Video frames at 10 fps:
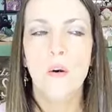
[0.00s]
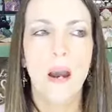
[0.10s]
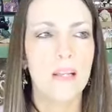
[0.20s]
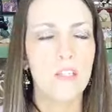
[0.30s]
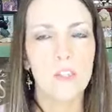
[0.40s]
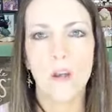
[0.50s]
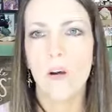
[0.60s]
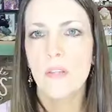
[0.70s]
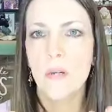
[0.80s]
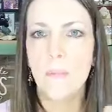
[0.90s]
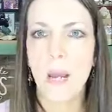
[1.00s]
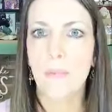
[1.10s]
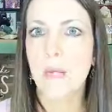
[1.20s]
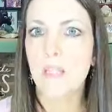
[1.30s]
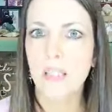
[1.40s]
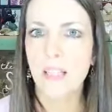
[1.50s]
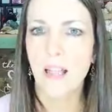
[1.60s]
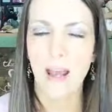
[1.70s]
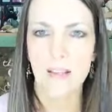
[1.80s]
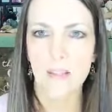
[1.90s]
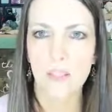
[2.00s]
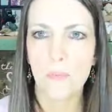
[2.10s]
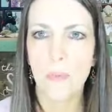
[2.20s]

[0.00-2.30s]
I just call them my monthly classes,